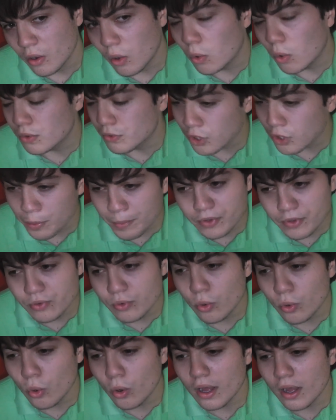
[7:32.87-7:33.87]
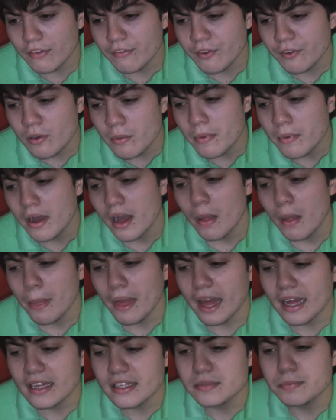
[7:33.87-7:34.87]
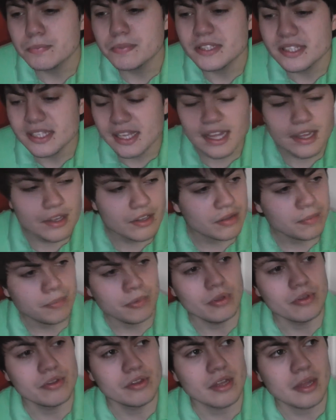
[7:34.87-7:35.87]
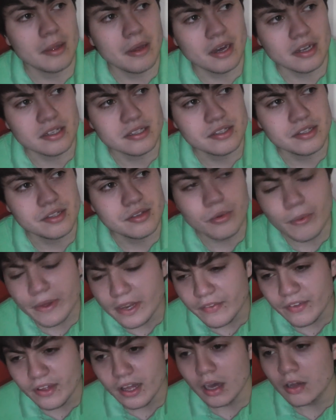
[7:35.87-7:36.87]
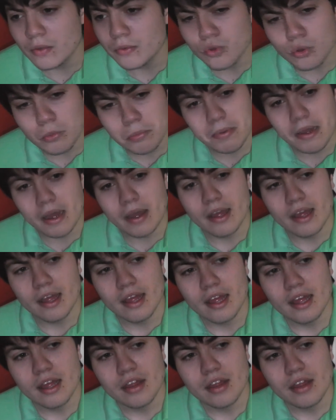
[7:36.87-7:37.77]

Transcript: or documentary, or a film that depicts music artists, or anything? I'll talk about